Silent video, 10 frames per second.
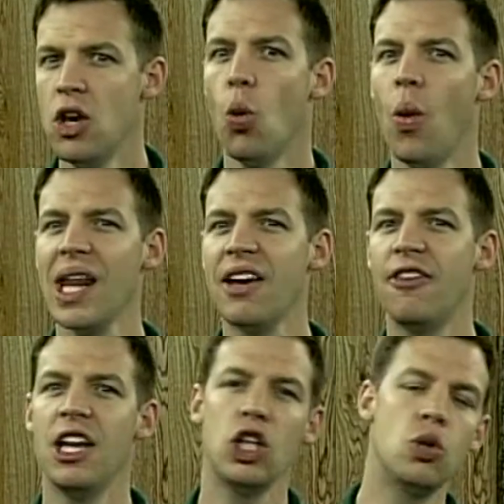What
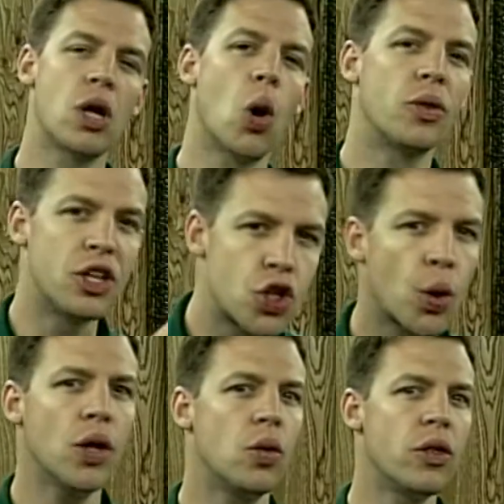if you told the
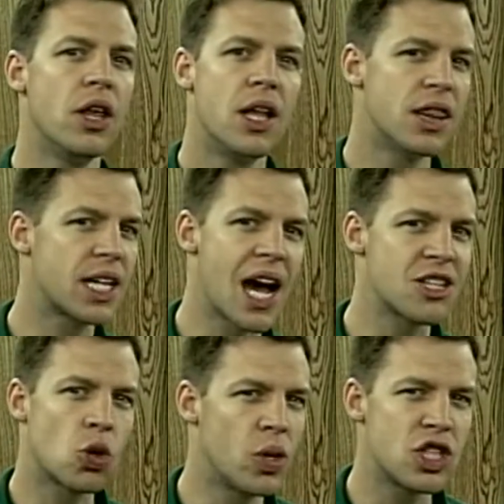truth, the
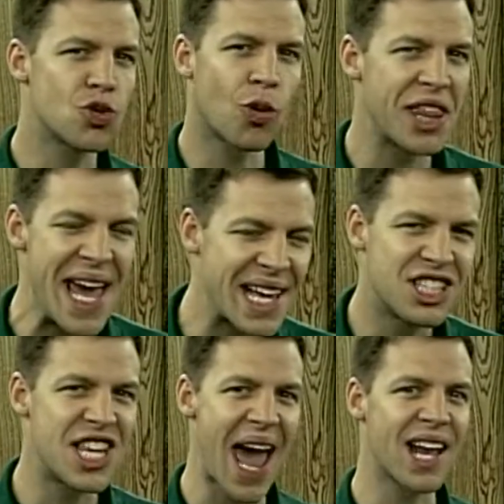consequences were the
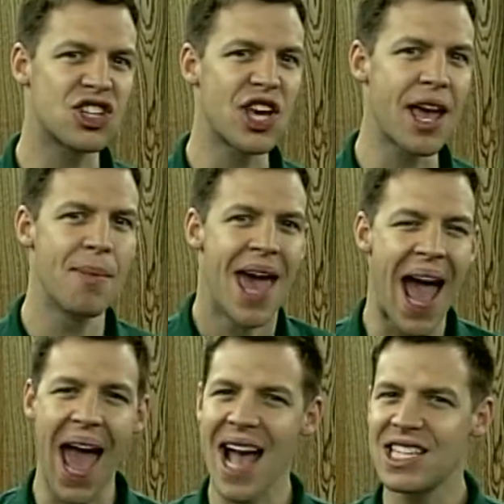exact same
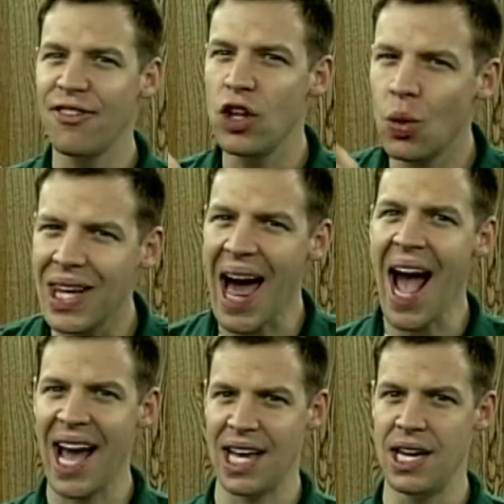as if you
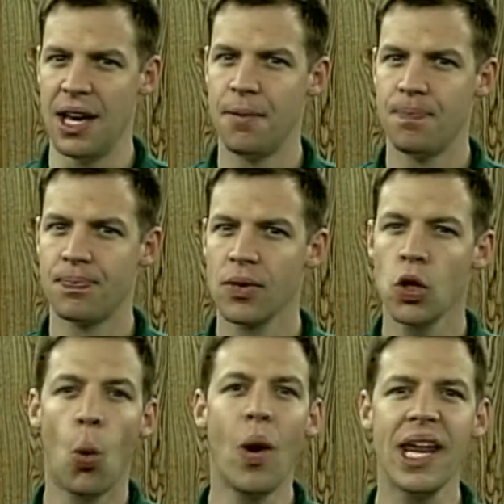lied?
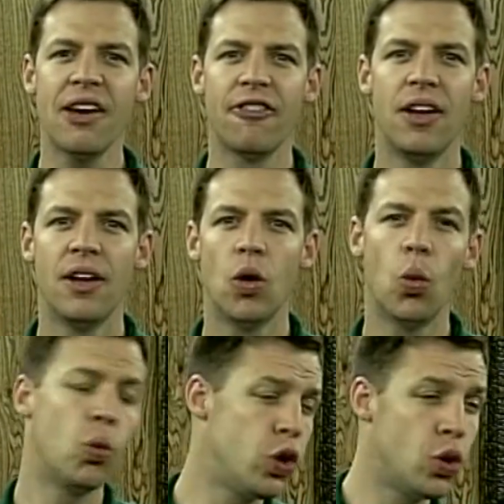What if
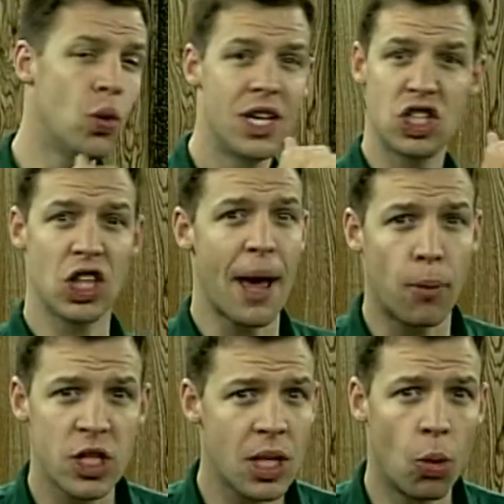you slept
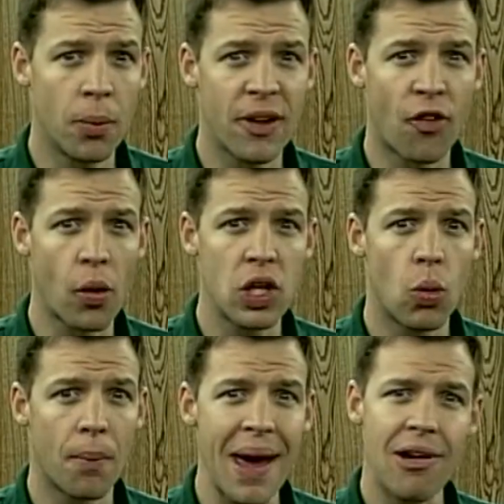with someone before you
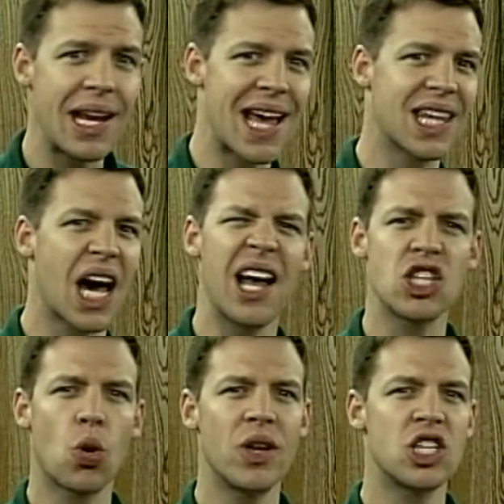were married and the
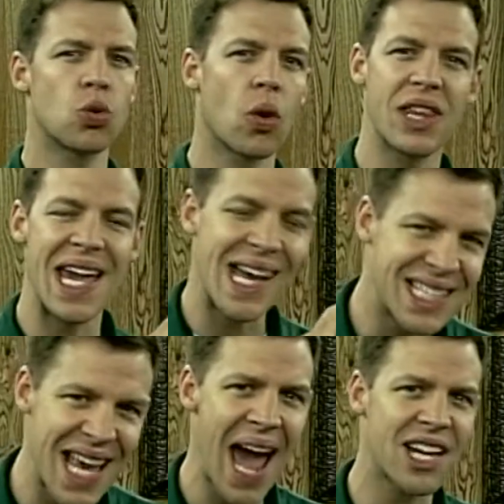consequences were the
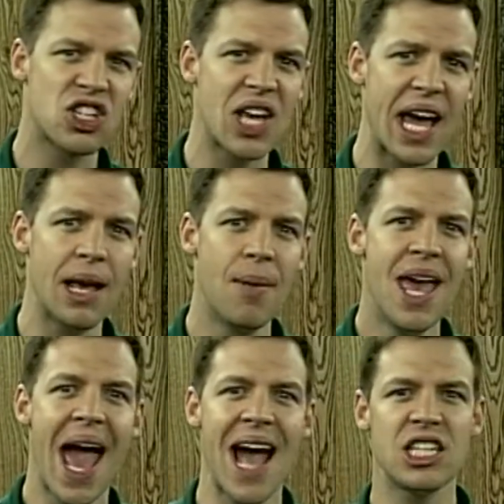exact same
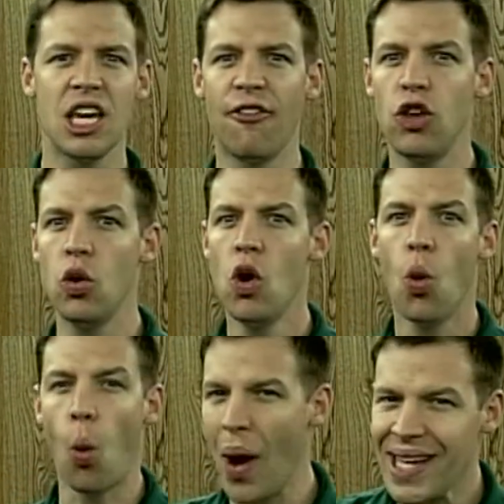as if you
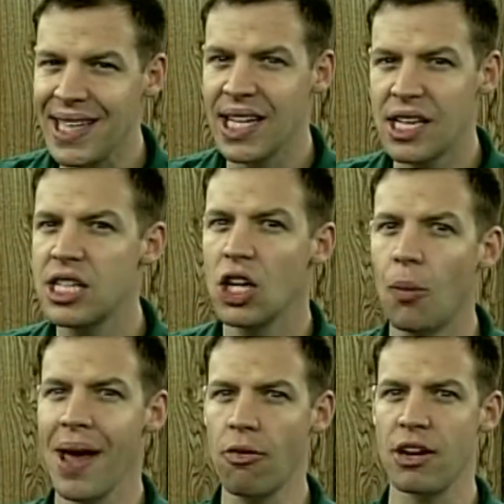waited until
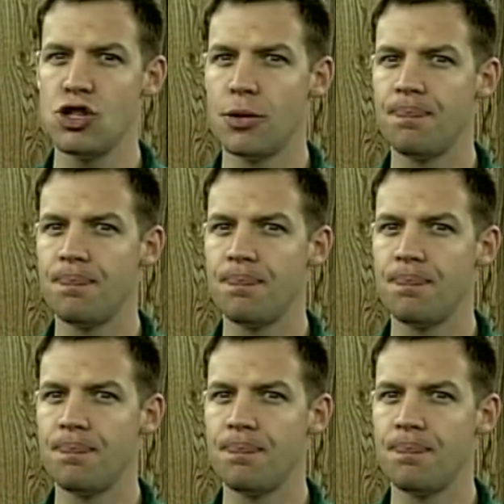marriage?